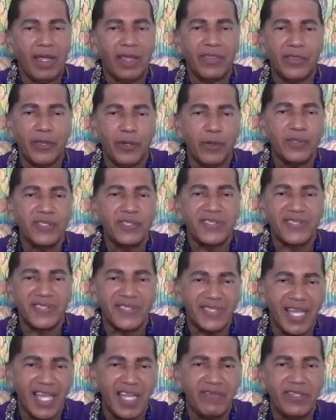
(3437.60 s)
those
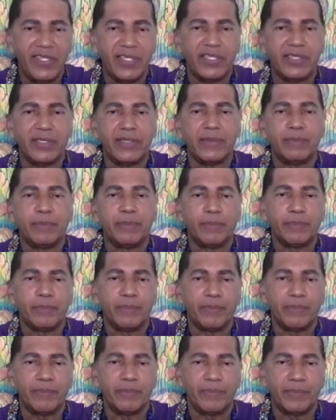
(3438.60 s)
7
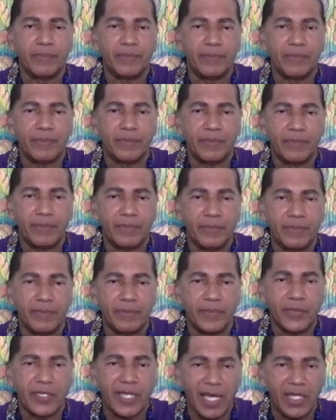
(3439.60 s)

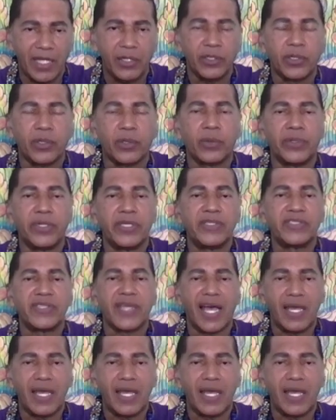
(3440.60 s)
categories,